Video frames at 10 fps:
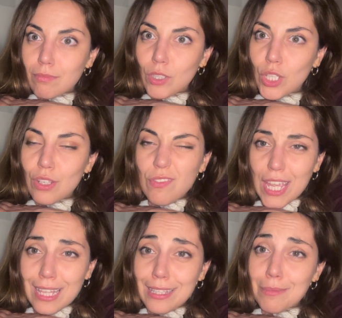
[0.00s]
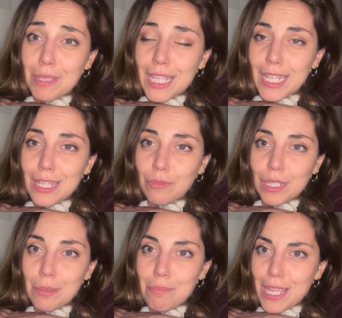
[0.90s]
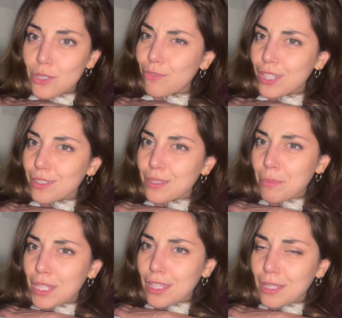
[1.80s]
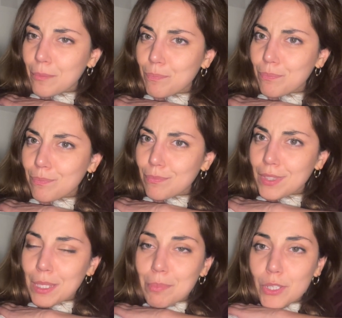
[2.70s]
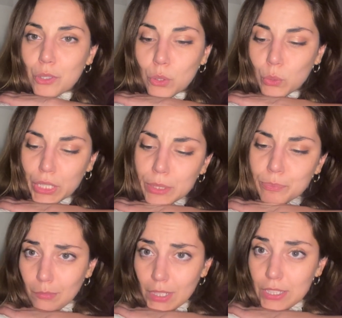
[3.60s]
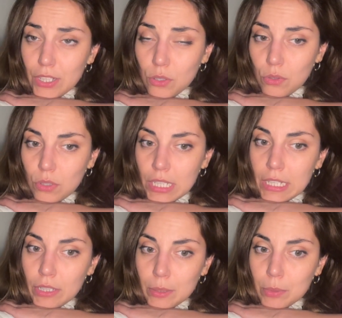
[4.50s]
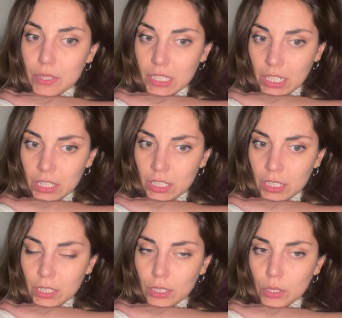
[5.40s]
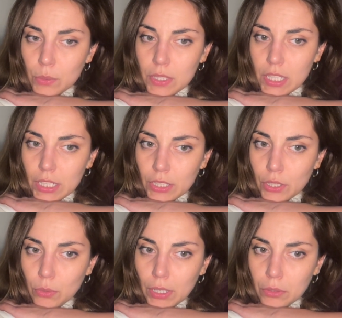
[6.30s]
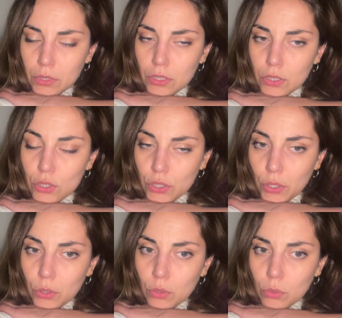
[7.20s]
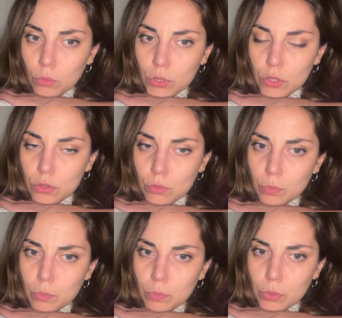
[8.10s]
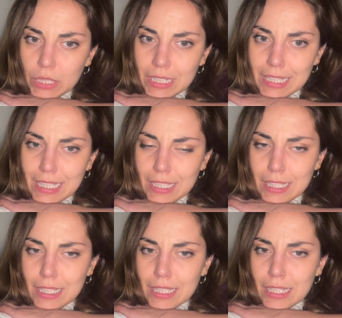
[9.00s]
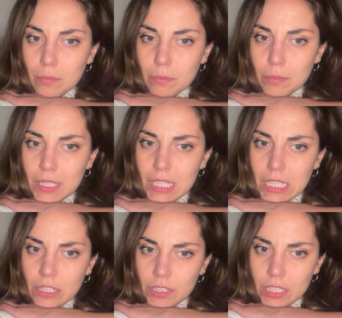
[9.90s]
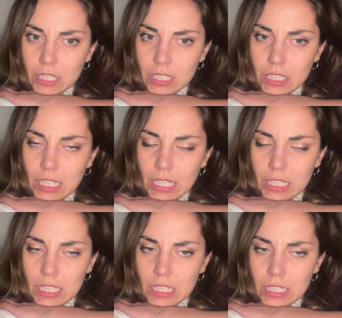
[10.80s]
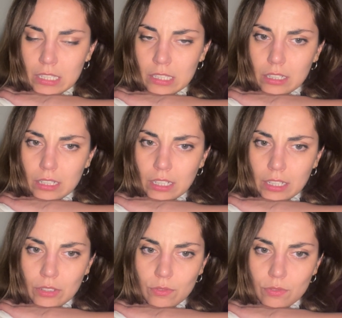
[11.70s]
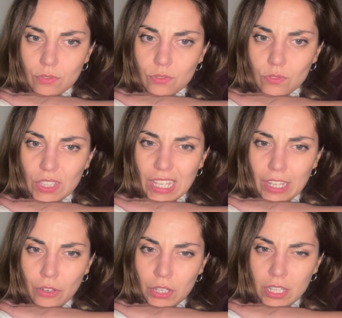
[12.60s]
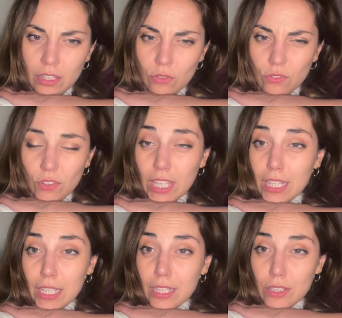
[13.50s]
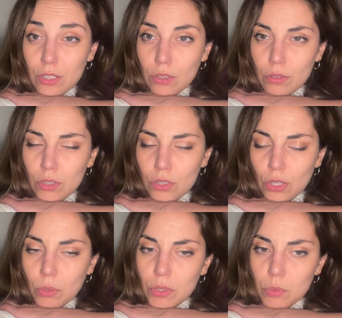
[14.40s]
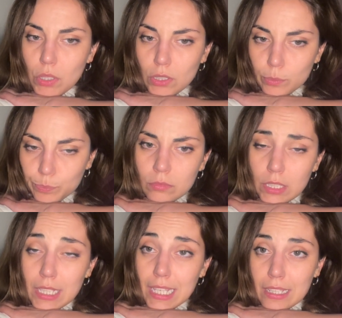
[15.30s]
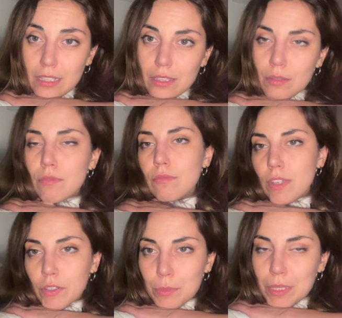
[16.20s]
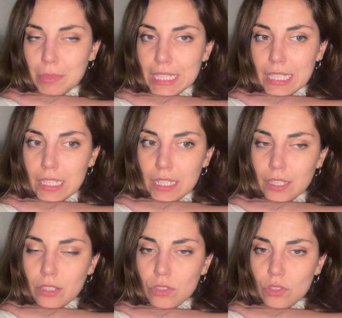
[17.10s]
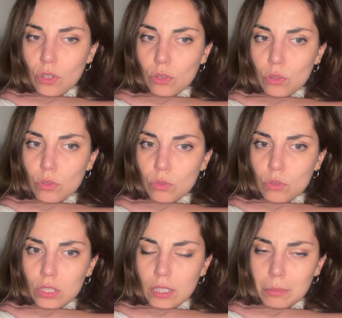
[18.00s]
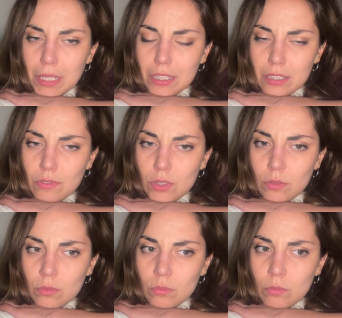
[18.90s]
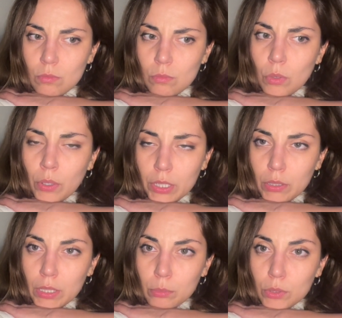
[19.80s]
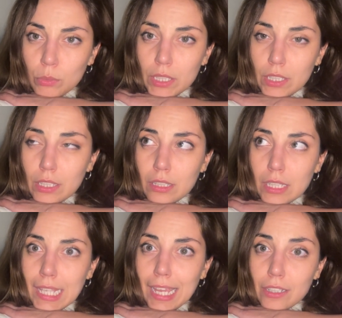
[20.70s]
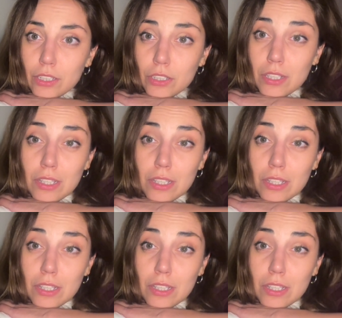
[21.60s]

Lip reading: conveyed the meaning. It really made you feel something deep in your core. There's also an incredible singer who is there throughout the show, which brings that mysterious and sad and kind of airy feeling to the show as well. The set is very minimalistic, so that makes even more incredible the way that actors